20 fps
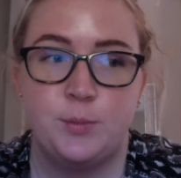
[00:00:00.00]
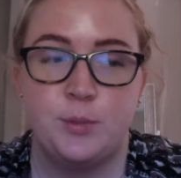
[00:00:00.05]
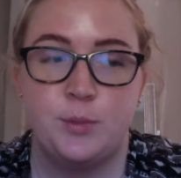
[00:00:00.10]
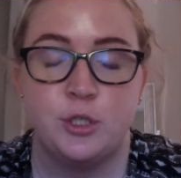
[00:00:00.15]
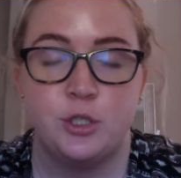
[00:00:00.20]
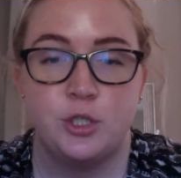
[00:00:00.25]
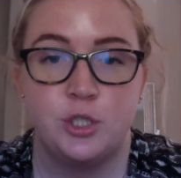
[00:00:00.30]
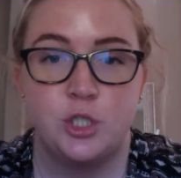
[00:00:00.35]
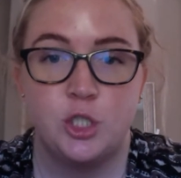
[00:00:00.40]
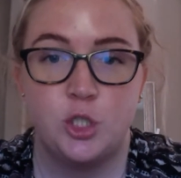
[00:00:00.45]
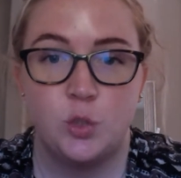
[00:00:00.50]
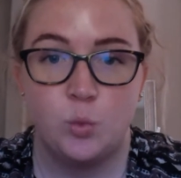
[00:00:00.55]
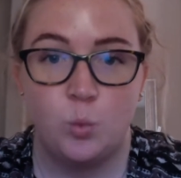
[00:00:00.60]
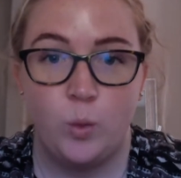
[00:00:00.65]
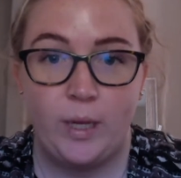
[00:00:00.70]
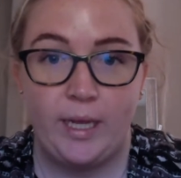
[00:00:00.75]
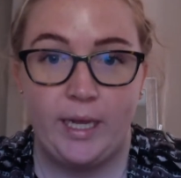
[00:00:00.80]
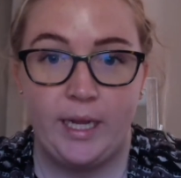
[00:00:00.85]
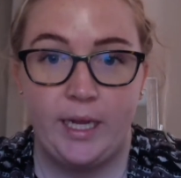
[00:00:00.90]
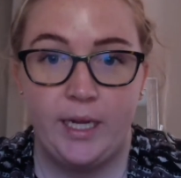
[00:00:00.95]

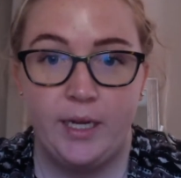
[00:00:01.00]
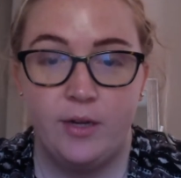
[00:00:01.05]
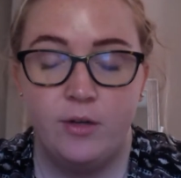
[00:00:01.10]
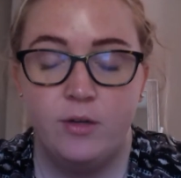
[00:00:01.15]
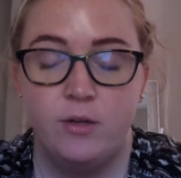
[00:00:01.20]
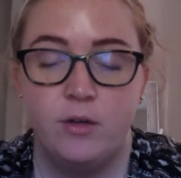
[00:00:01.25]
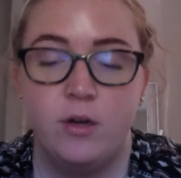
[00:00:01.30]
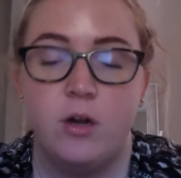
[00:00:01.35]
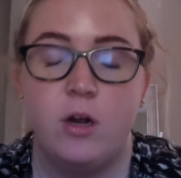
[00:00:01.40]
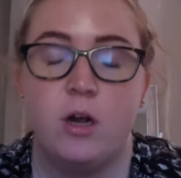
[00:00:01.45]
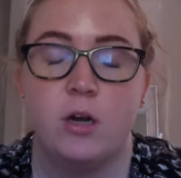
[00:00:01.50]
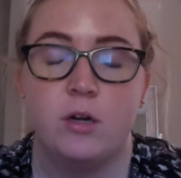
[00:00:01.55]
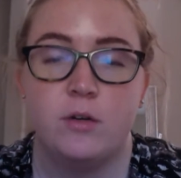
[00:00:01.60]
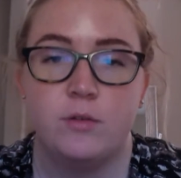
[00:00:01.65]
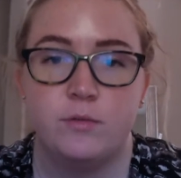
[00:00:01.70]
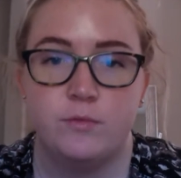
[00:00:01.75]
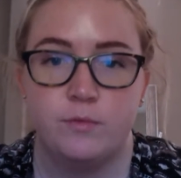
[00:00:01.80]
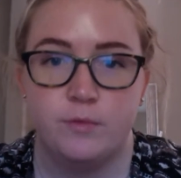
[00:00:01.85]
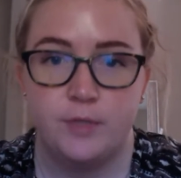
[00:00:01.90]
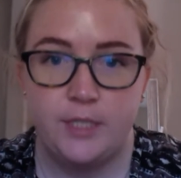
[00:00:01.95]
persuade
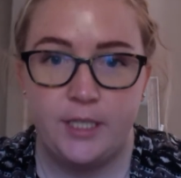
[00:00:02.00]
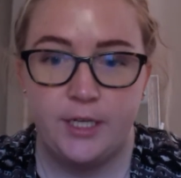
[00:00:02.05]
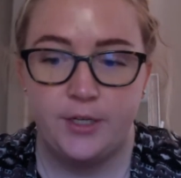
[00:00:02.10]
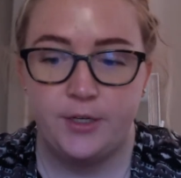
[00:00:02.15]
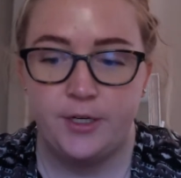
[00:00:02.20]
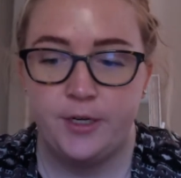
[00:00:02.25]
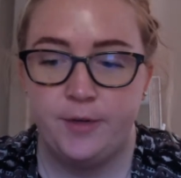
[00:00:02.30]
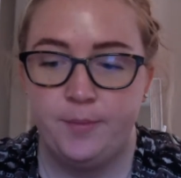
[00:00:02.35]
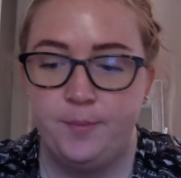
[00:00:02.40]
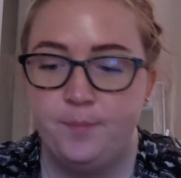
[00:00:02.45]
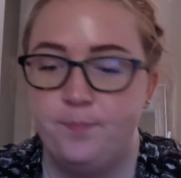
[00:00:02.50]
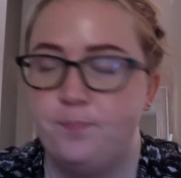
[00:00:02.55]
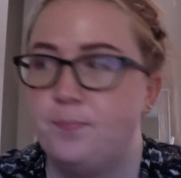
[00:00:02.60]
our reader.